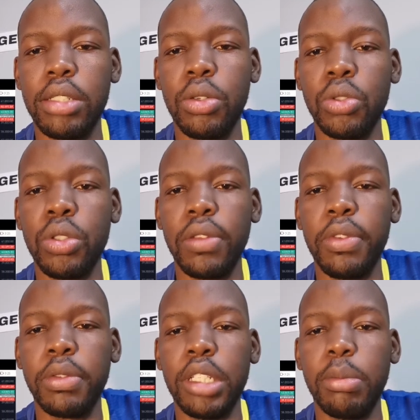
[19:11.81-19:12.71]
Let's go to the
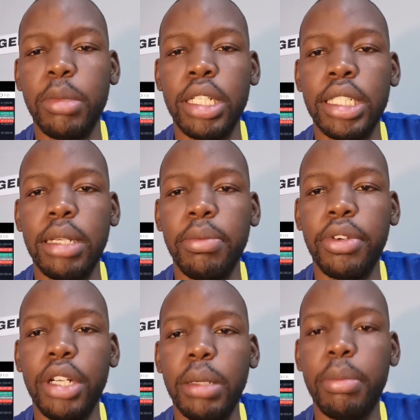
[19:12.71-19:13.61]
15-minute time
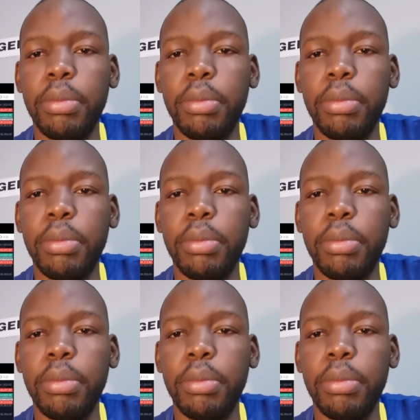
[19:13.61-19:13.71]
frame.